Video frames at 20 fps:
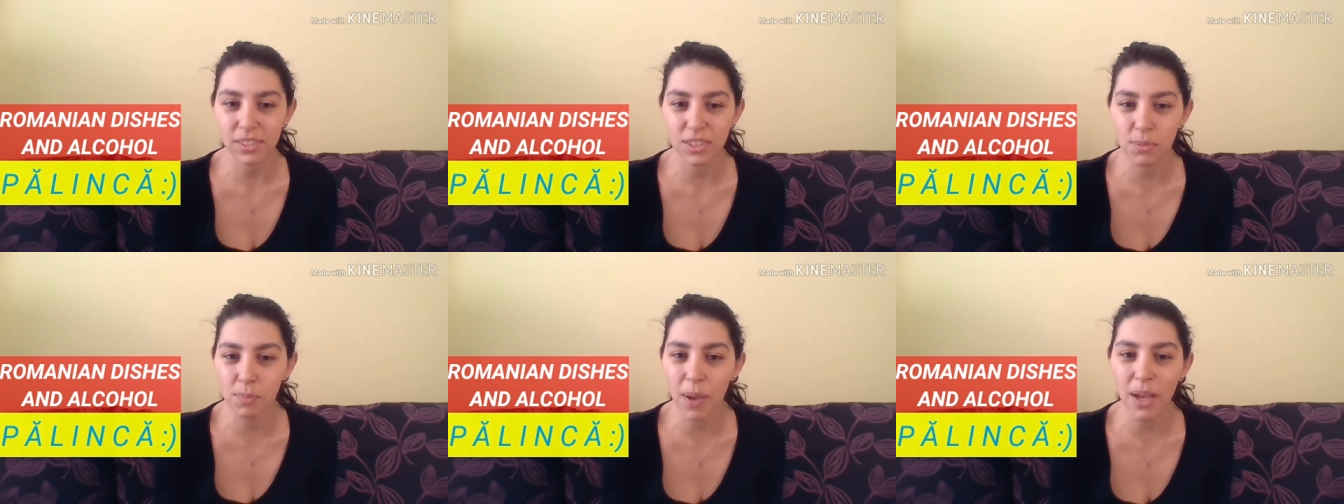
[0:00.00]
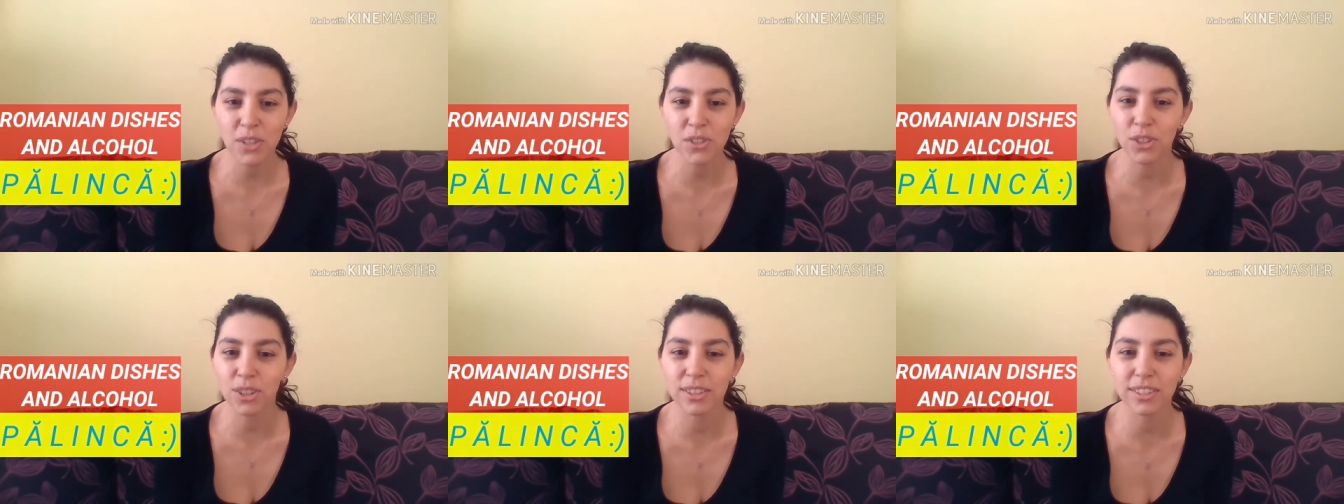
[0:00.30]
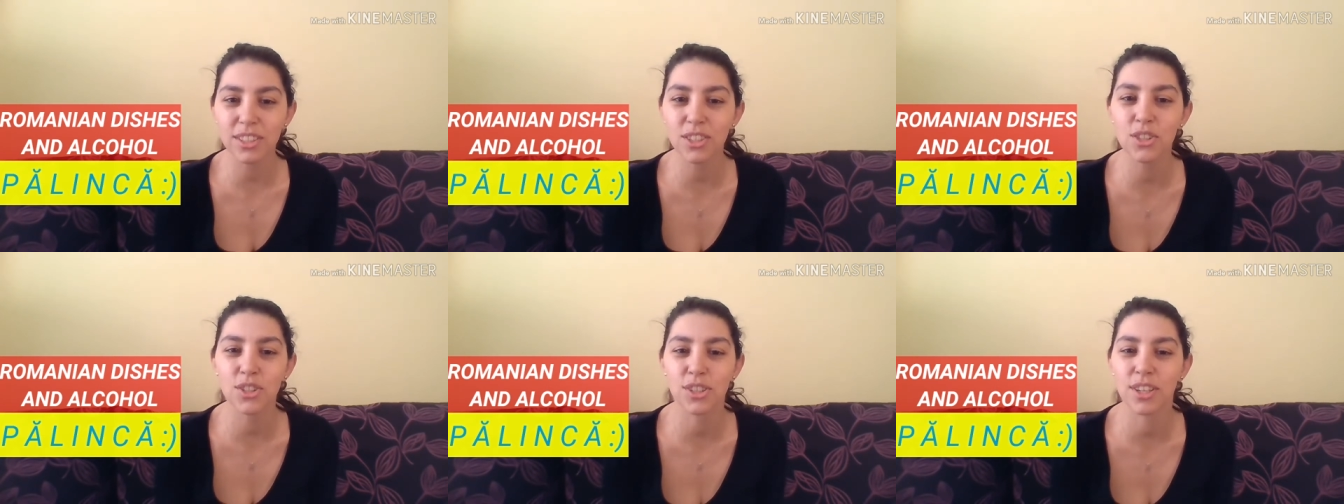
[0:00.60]
special
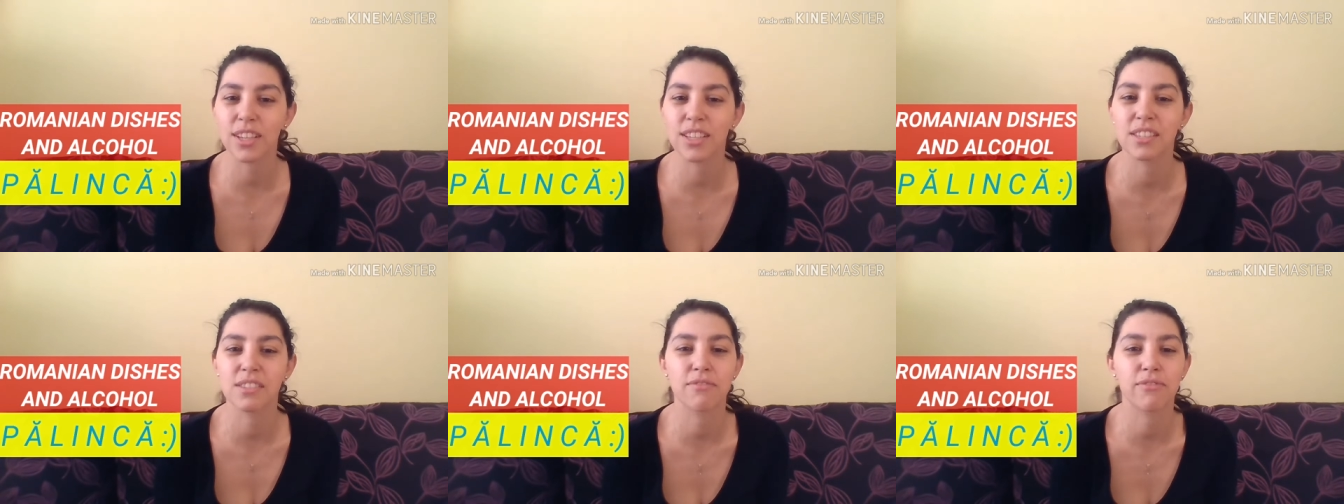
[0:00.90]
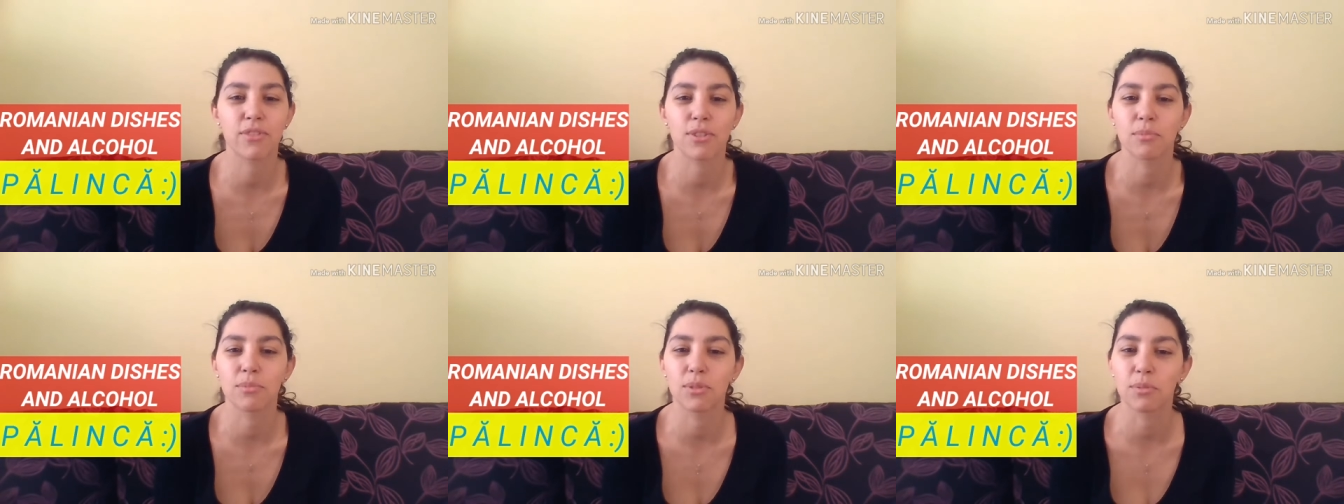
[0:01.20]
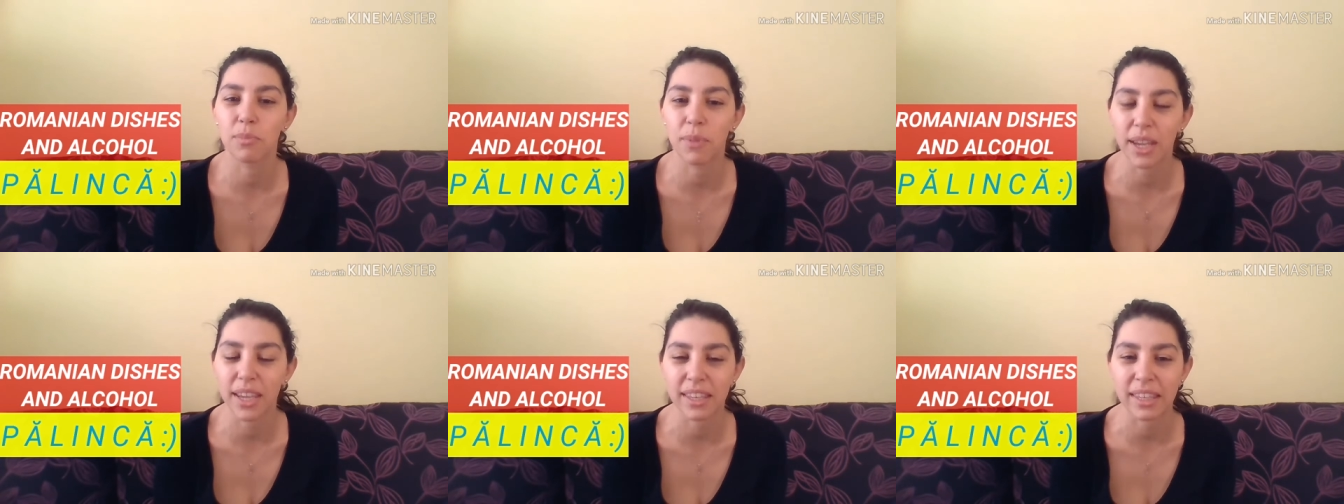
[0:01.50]
dishes from
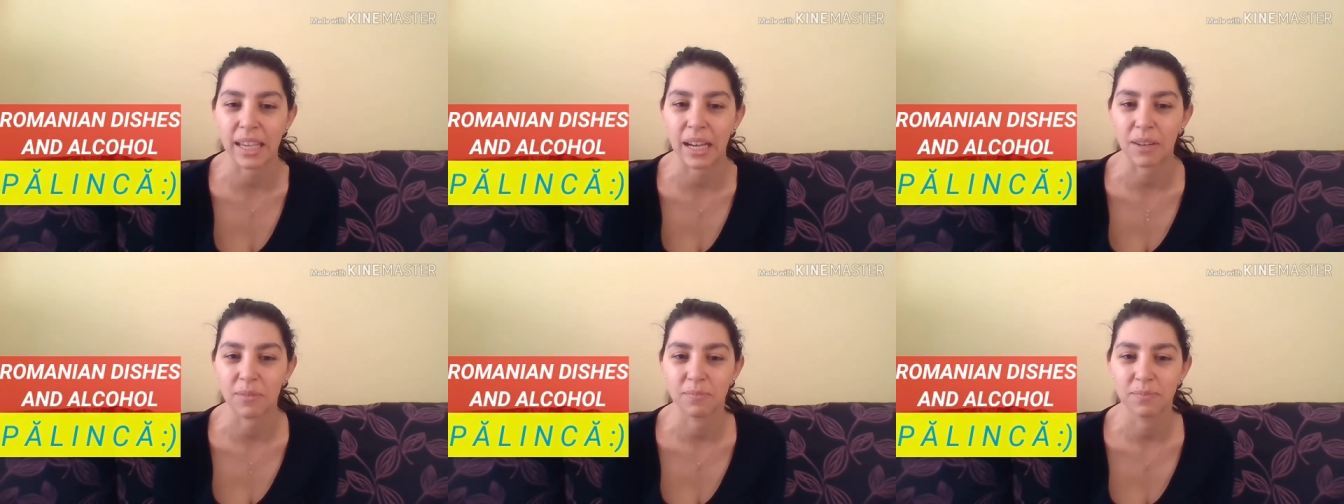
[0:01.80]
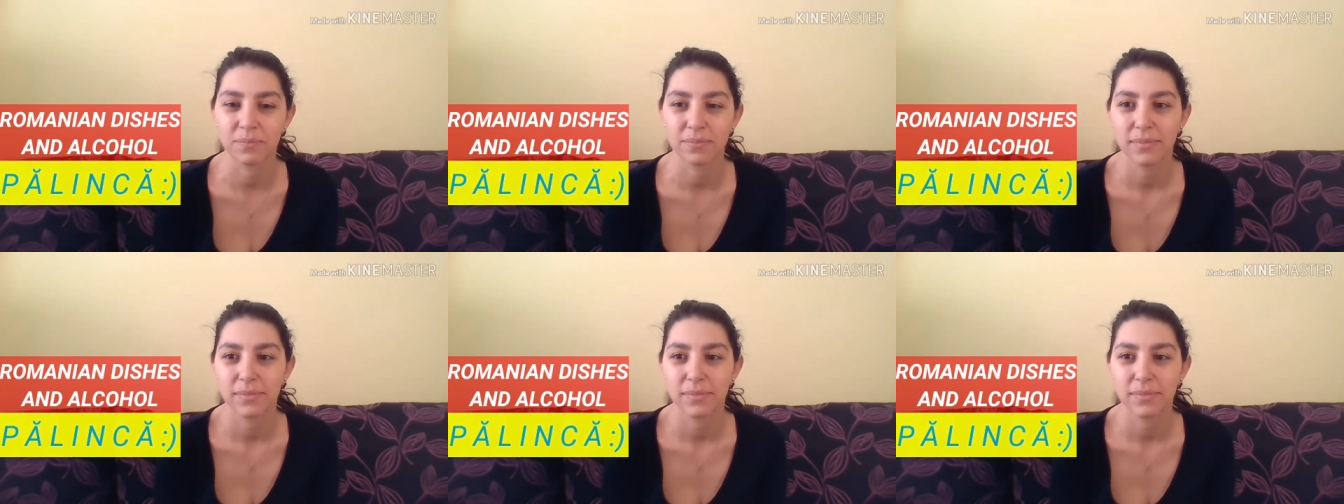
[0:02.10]
Romania.